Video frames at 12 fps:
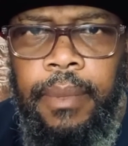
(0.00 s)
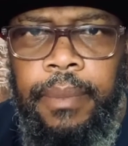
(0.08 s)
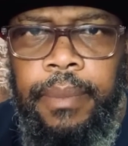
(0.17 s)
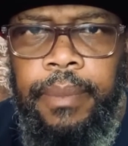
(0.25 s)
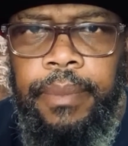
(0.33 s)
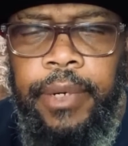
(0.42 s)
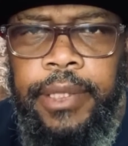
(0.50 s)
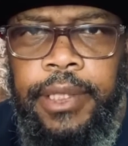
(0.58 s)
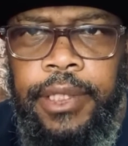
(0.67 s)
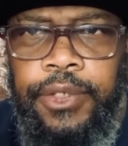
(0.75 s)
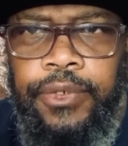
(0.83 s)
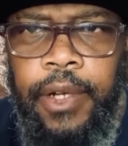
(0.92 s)
President
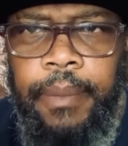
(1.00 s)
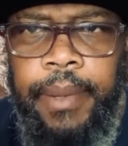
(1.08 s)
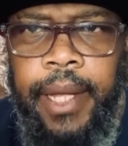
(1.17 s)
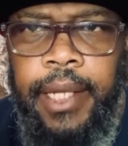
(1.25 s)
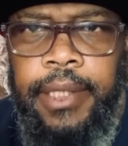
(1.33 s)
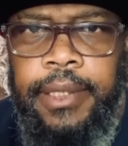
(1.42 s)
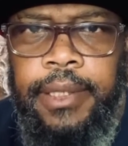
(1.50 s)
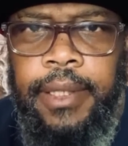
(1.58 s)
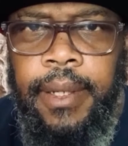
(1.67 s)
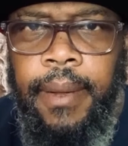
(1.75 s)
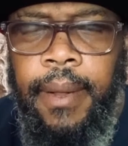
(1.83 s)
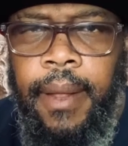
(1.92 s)
Trump has
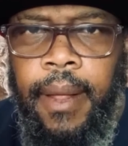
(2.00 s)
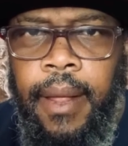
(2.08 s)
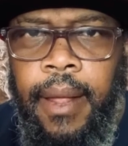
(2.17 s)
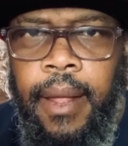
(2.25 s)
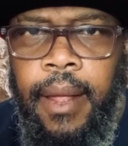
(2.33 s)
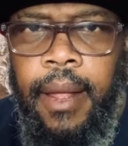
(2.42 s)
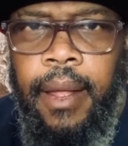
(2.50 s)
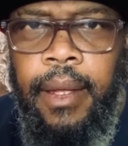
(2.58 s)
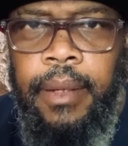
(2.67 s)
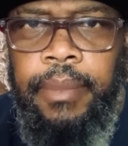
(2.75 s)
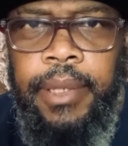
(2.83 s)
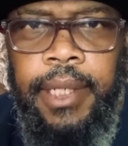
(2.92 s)

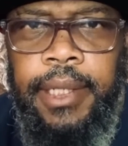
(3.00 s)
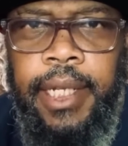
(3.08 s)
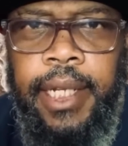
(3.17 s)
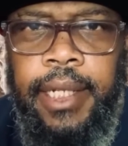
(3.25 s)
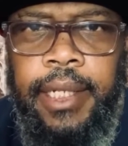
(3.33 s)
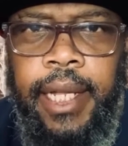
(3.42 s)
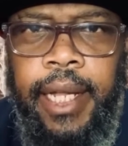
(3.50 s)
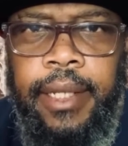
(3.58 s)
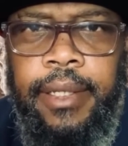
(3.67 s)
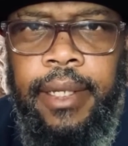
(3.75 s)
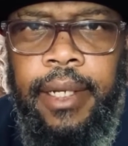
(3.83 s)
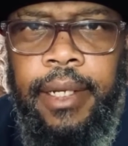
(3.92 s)
put a dent in that
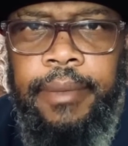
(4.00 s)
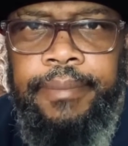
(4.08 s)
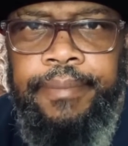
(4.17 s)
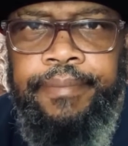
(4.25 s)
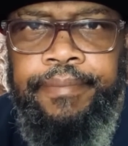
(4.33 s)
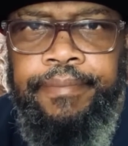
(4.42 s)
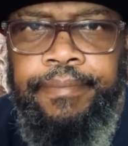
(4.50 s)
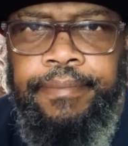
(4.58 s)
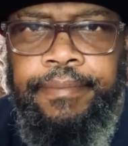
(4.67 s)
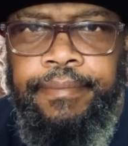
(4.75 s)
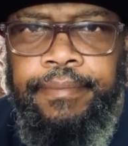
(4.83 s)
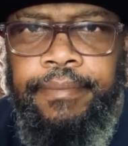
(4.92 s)

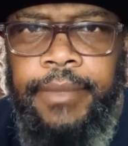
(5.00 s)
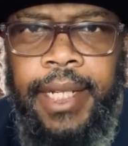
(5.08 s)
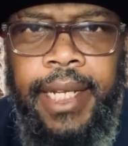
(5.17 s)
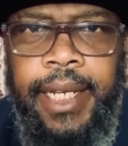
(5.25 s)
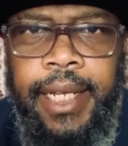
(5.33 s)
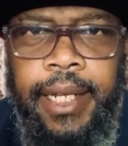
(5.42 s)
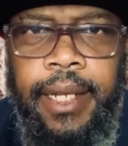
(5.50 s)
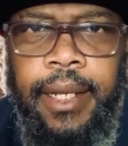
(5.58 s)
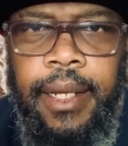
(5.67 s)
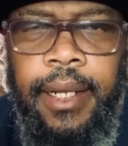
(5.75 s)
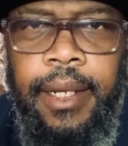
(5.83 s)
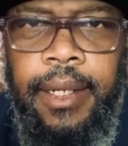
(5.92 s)
lead.
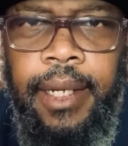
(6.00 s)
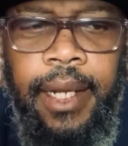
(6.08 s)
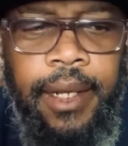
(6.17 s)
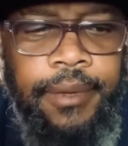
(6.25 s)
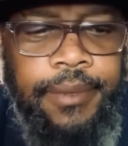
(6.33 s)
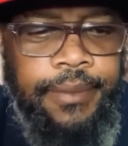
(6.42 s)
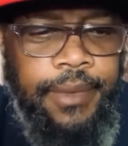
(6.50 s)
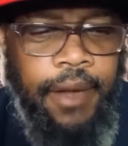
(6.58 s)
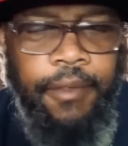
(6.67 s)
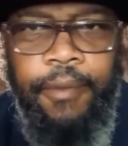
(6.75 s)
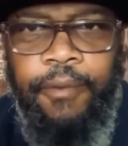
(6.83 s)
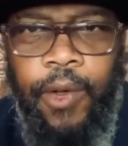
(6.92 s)
Now, every
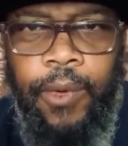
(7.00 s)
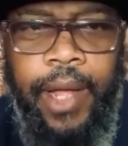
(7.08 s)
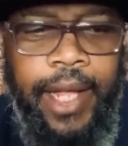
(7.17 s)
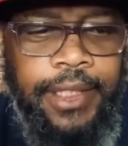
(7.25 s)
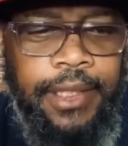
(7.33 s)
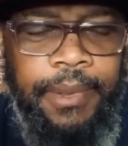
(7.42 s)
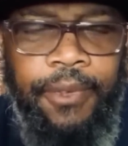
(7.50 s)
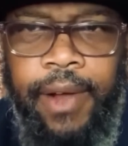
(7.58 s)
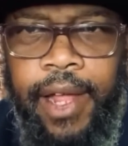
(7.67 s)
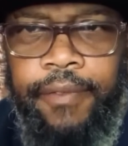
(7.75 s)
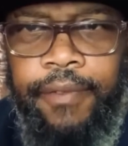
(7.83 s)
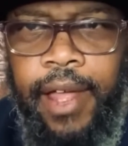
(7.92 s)
vote has to be
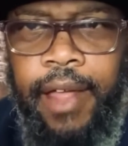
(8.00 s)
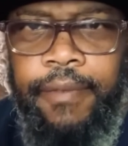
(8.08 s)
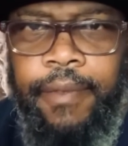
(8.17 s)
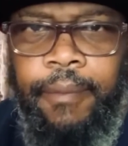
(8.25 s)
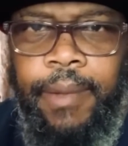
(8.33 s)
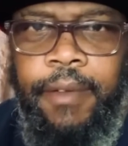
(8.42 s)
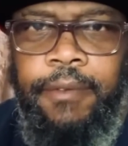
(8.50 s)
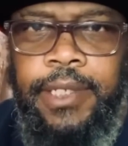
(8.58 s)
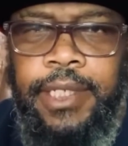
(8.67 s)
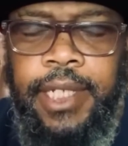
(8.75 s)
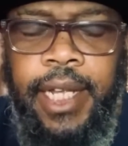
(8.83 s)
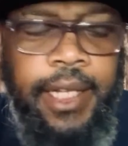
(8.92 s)
ratified from every
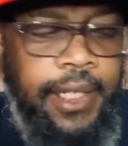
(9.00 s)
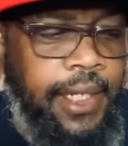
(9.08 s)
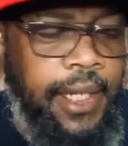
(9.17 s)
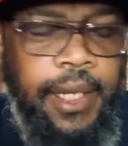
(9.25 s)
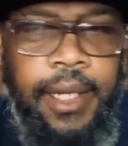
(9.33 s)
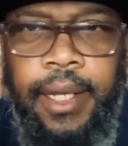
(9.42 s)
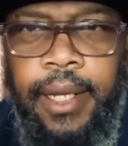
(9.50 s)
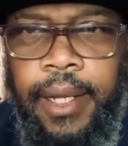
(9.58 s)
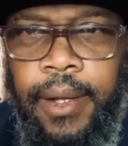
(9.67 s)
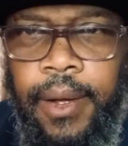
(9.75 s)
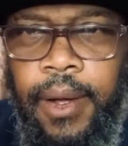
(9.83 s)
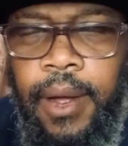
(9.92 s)
state.
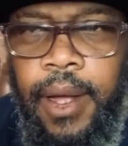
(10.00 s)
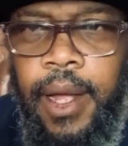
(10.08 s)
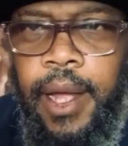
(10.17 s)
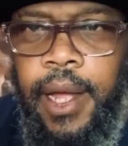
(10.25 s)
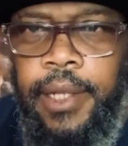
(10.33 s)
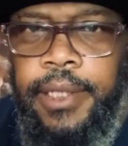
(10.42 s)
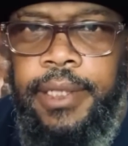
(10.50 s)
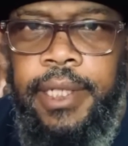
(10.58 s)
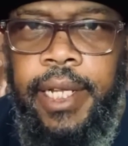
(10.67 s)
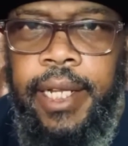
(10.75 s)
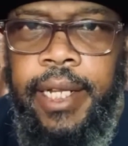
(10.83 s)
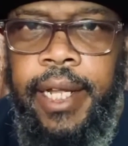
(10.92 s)
I
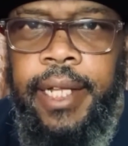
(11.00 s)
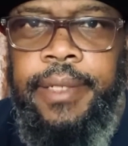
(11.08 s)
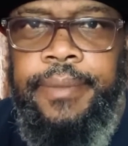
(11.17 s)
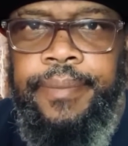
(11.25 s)
understand that.